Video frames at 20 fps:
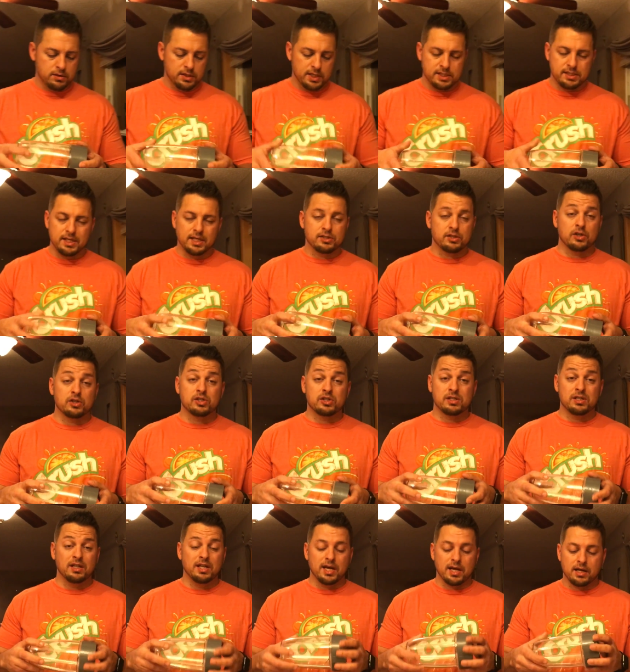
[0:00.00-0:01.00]
These things are
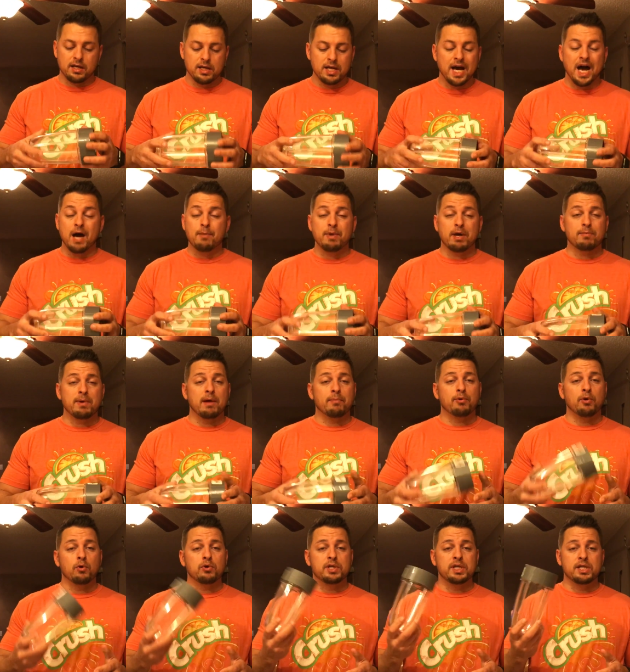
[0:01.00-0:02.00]
slick. I make my
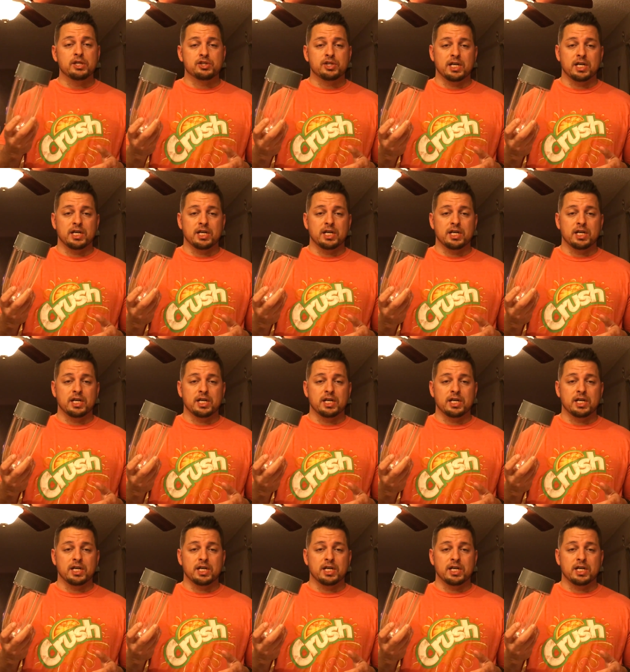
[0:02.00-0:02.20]
protein